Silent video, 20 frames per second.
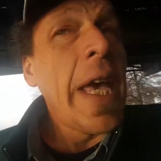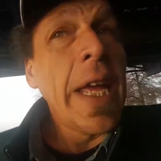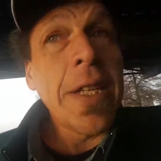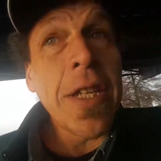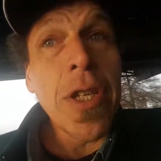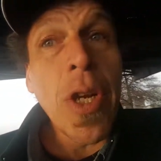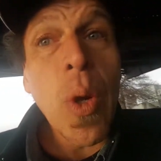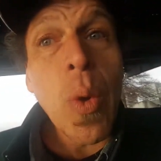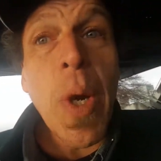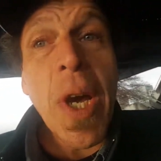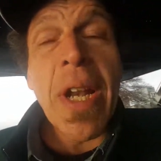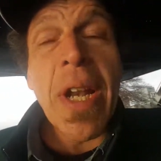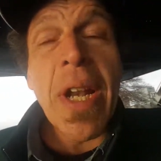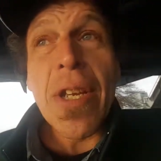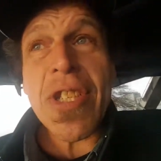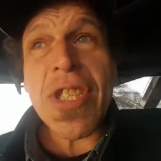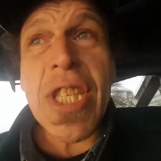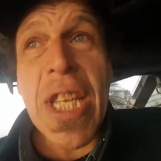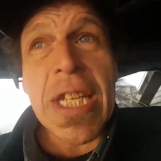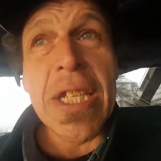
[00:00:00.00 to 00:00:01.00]
And you know what
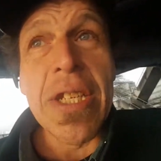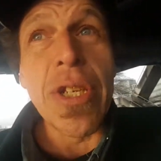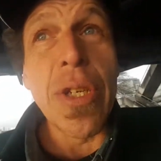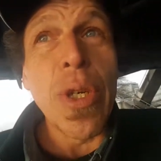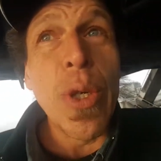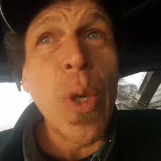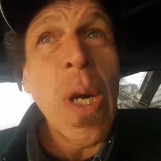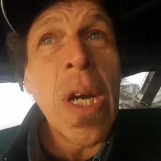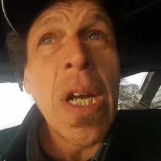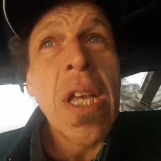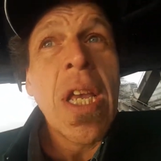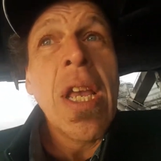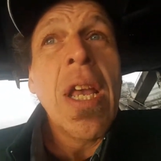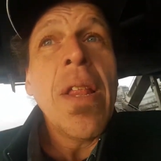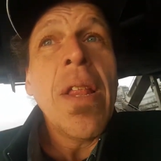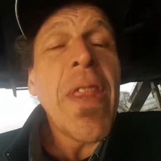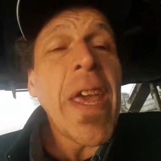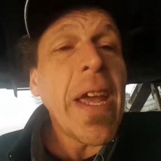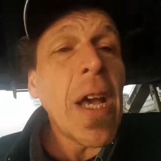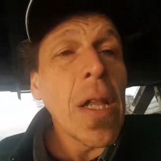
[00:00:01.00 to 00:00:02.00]
else they do?
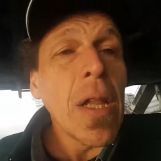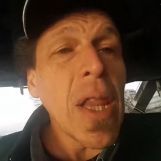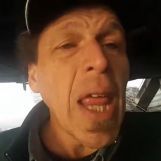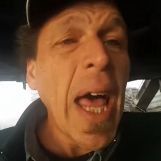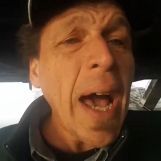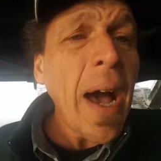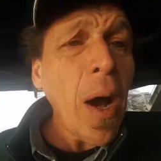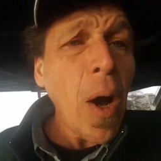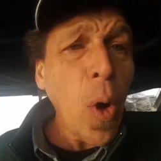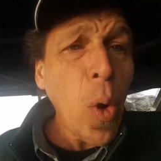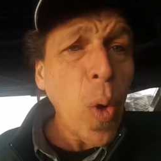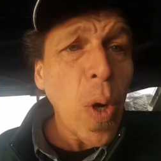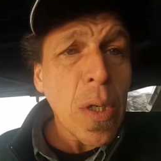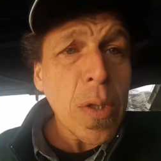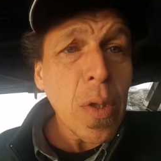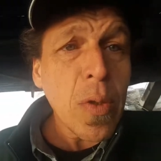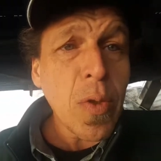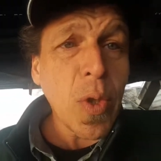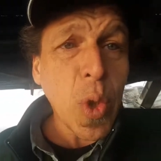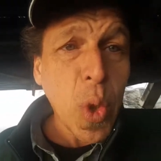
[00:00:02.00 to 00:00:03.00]
They allow
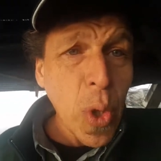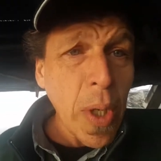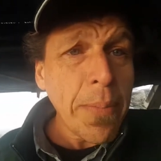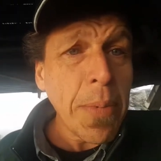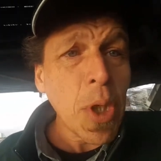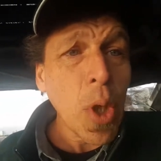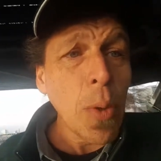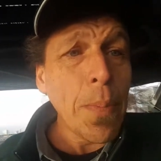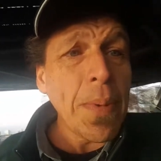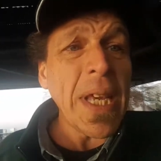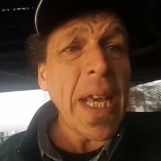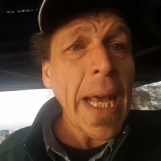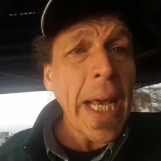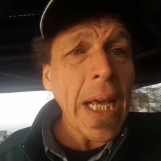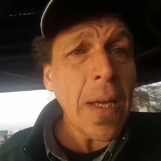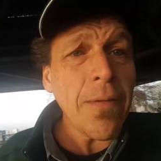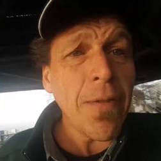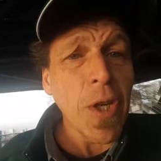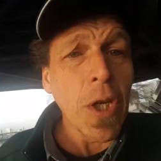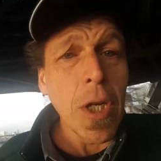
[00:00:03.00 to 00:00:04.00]
criminal
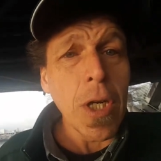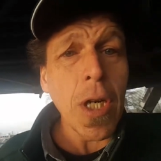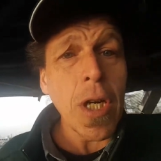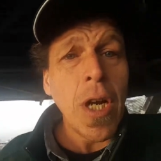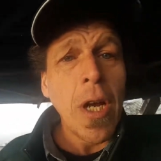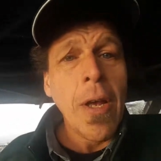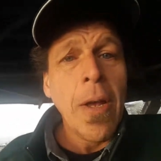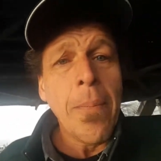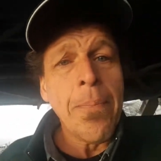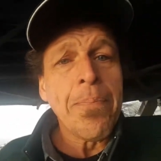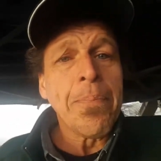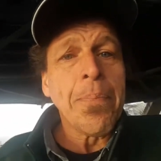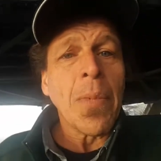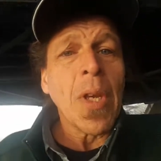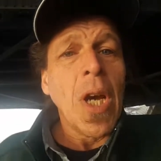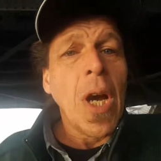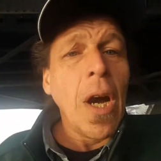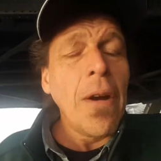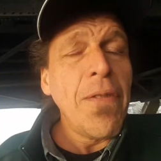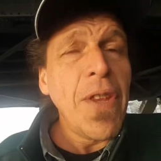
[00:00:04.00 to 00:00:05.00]
behavior
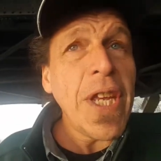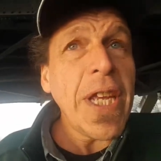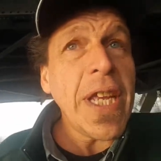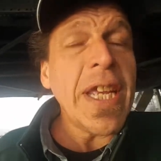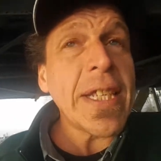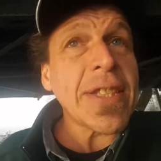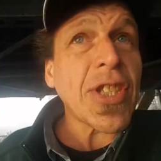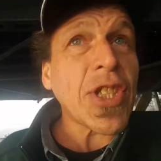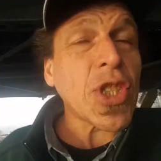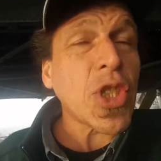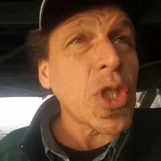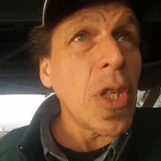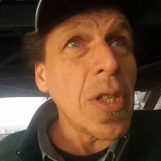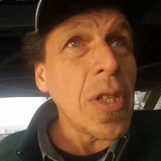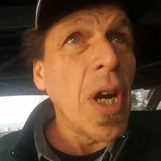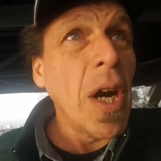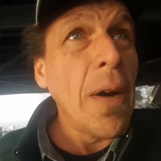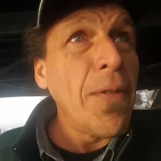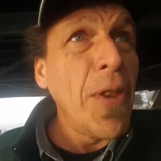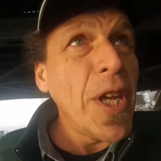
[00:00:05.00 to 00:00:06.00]
of the
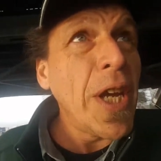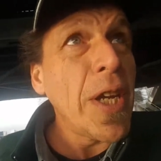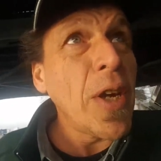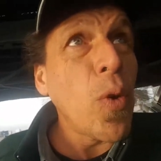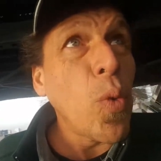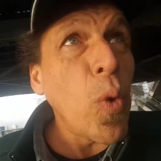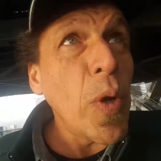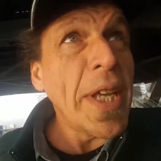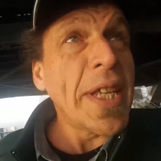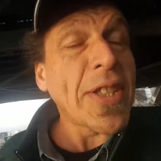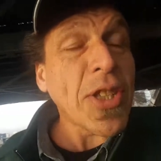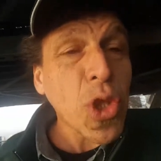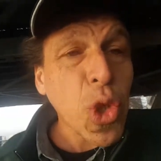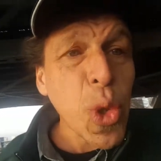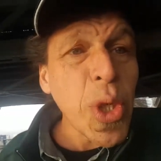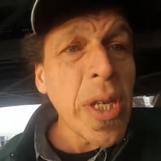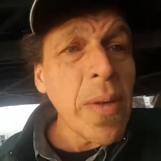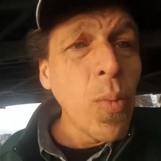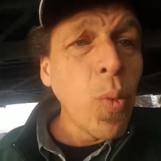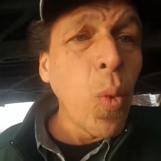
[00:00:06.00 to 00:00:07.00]
of the
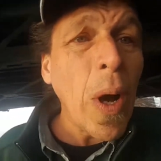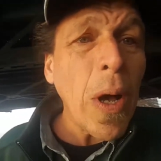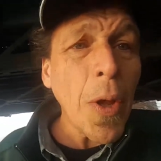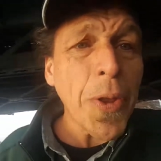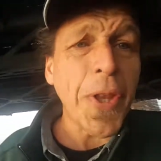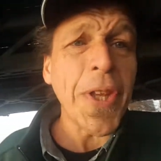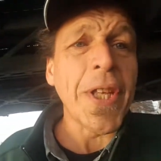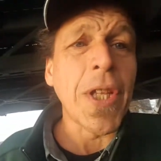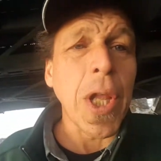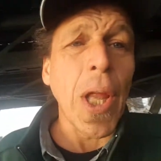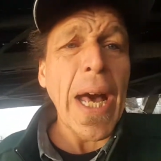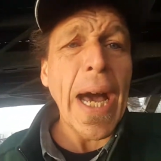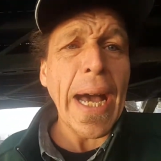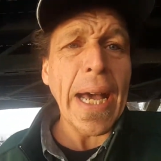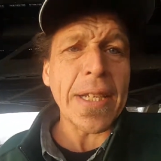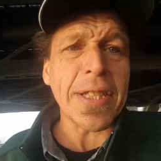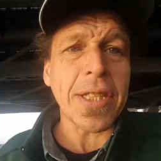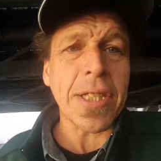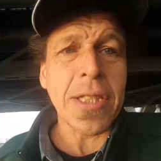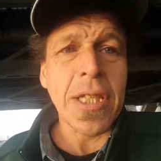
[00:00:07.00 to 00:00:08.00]
extreme wealthy
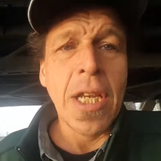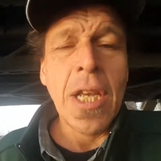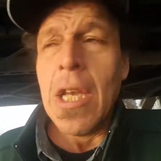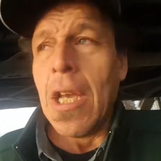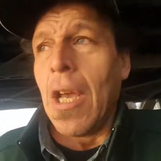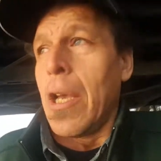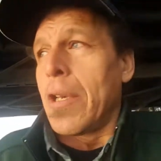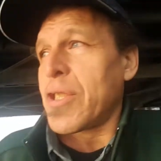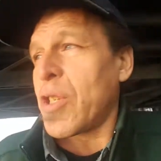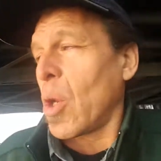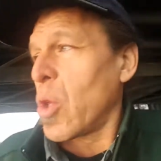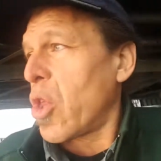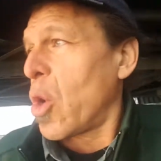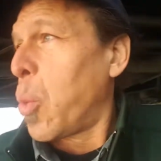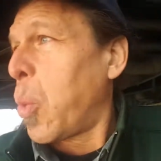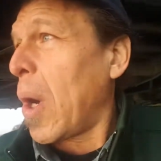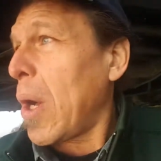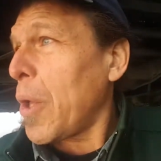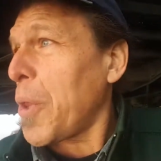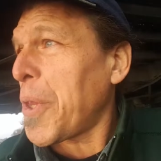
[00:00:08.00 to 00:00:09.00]
class. So
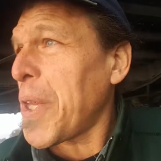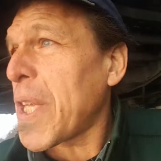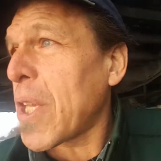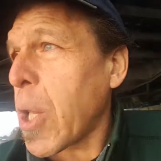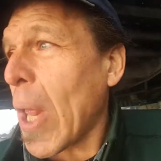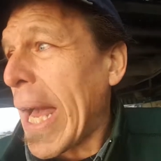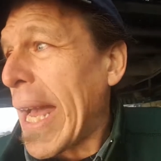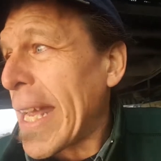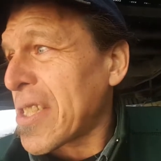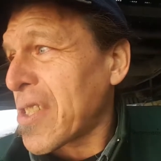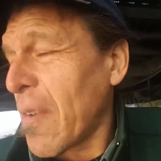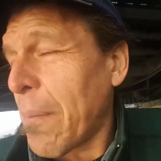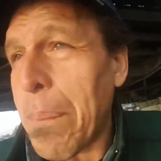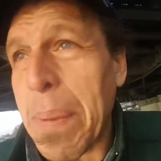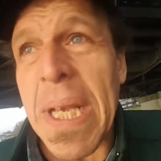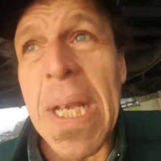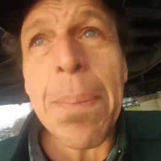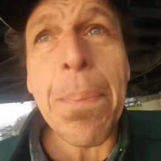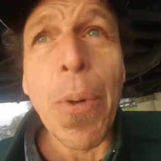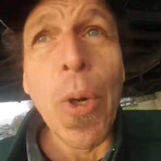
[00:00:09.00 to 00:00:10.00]
the wealthy class of
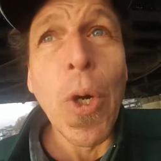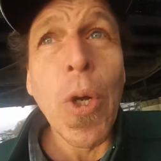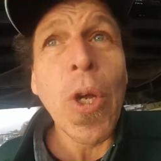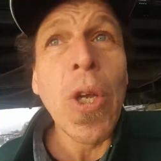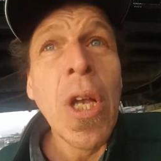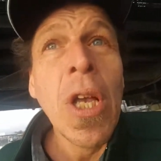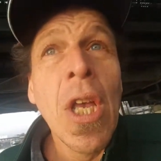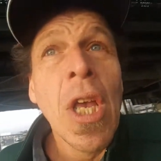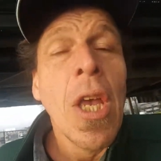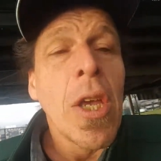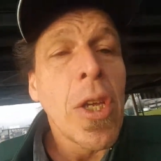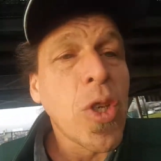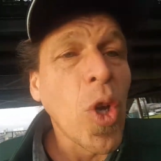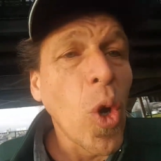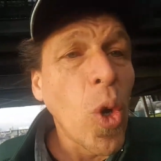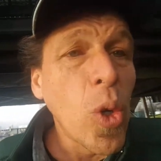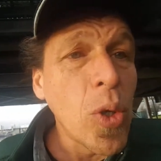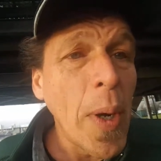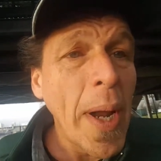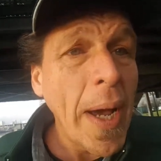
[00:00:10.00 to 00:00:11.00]
people
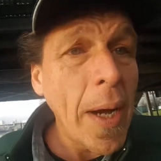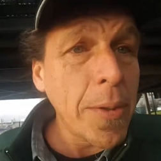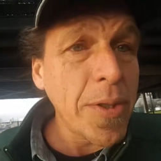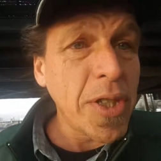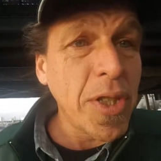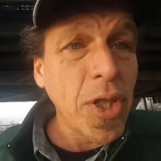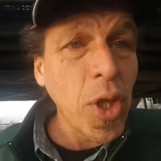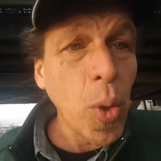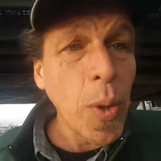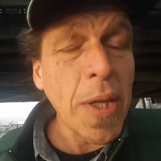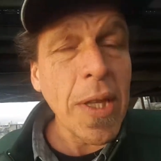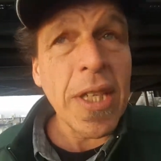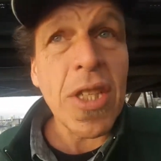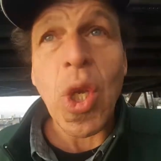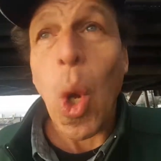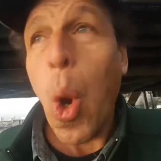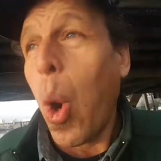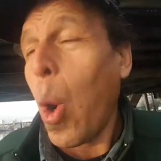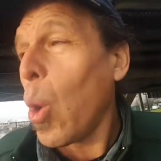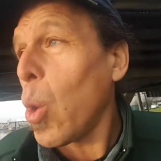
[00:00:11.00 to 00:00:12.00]
go around doing
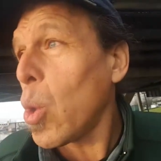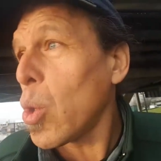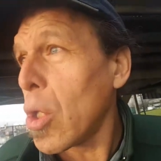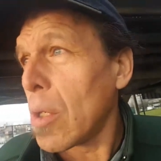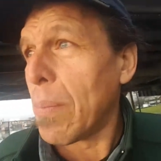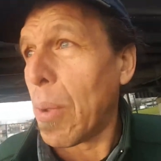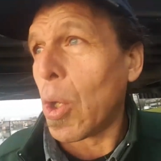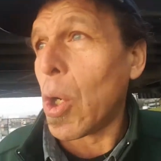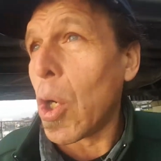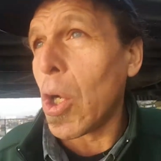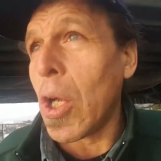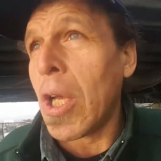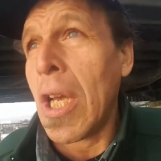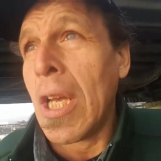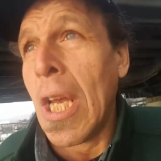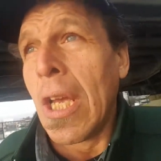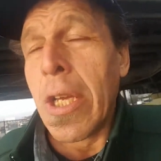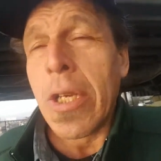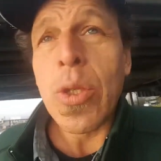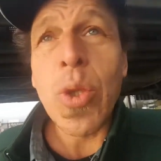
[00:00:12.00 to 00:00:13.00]
these horrible
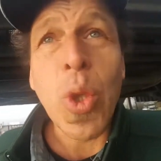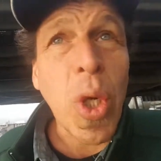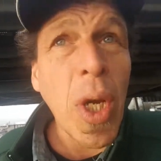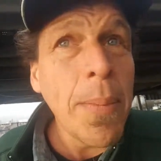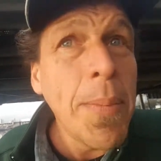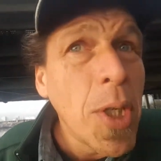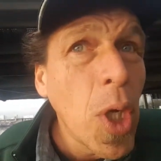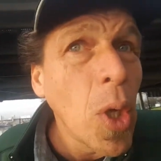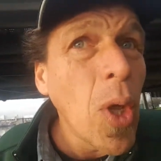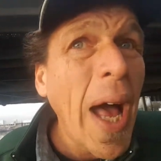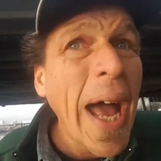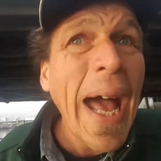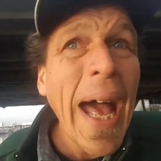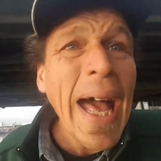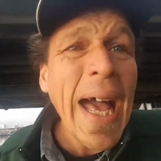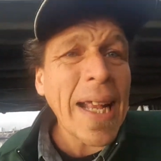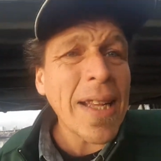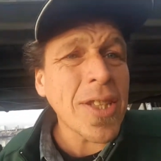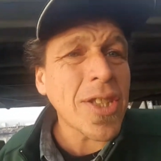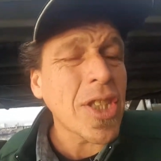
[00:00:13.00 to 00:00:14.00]
criminal
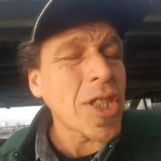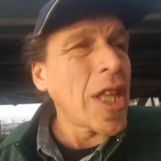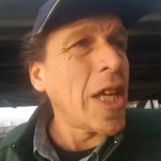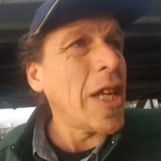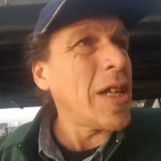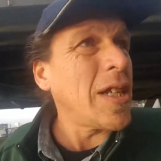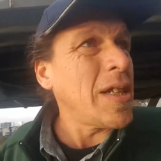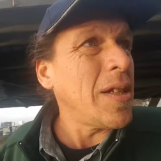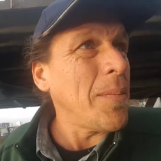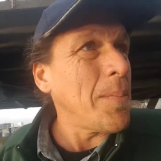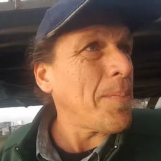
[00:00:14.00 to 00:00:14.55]
acts that